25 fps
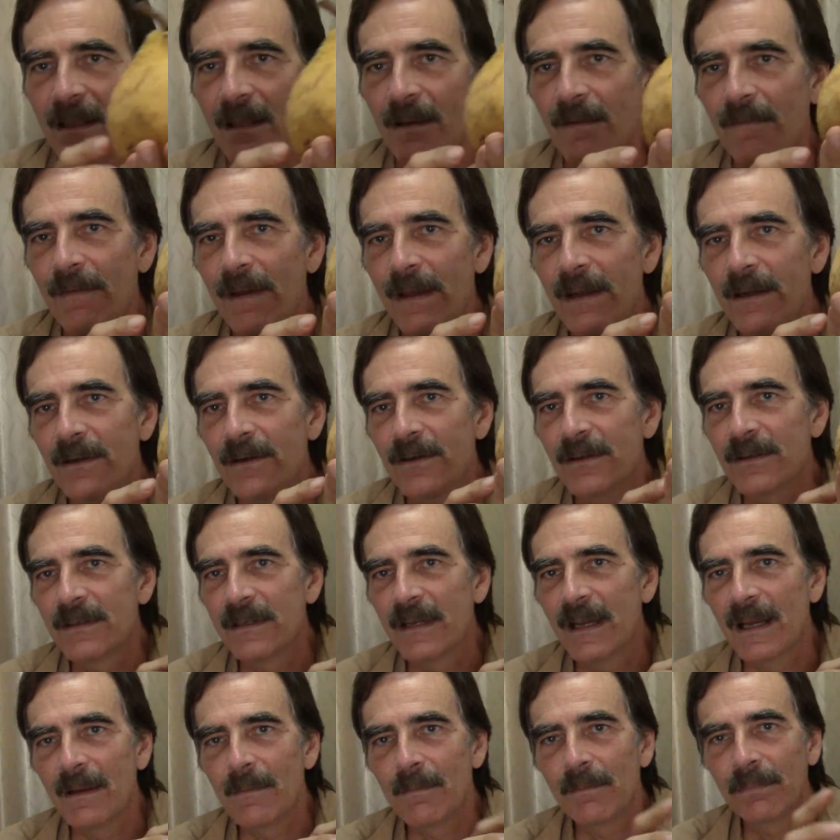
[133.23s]
vendor
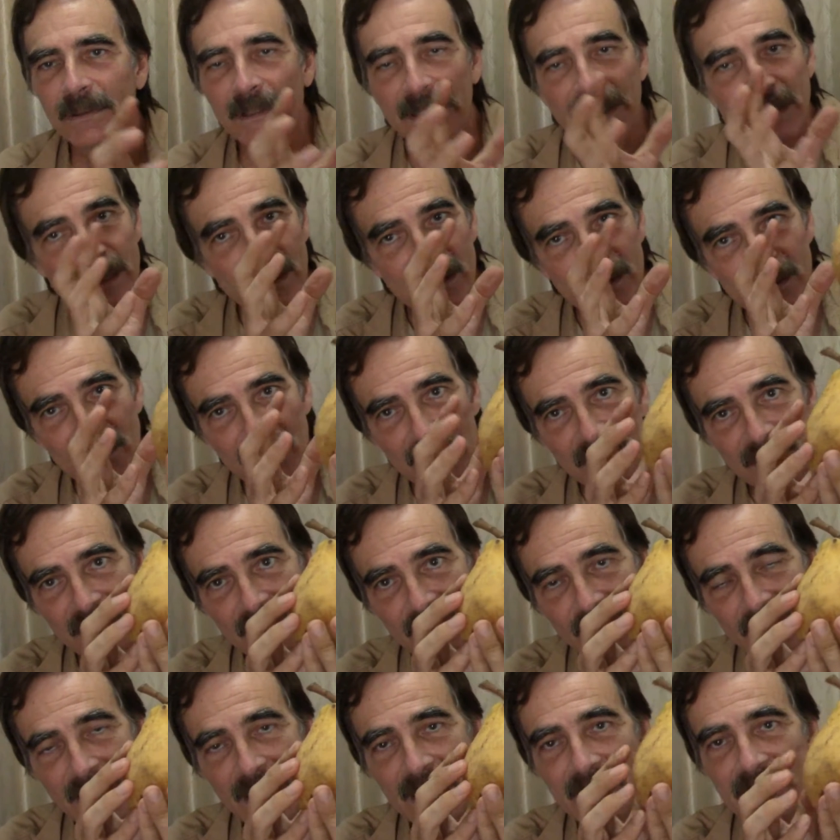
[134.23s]
said, "Please don't
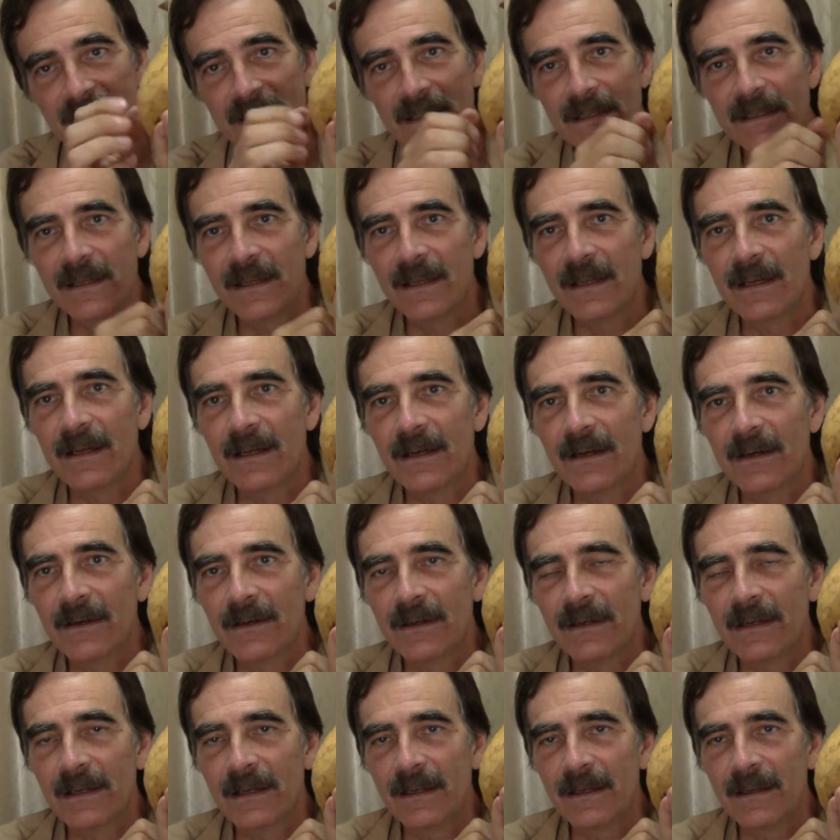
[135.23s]
squeeze it," you know,
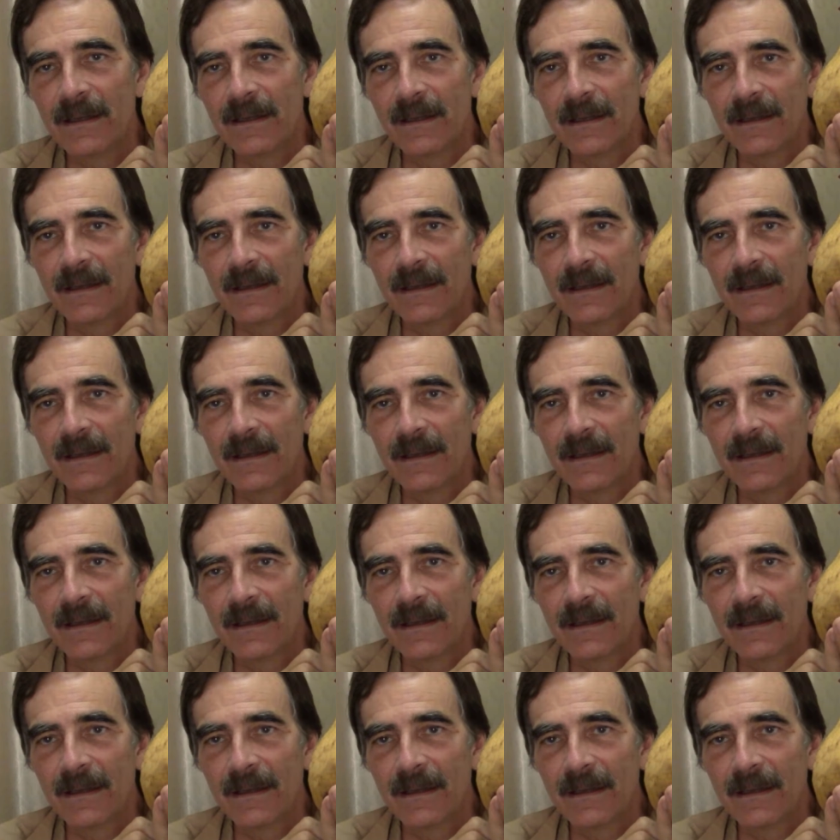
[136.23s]
and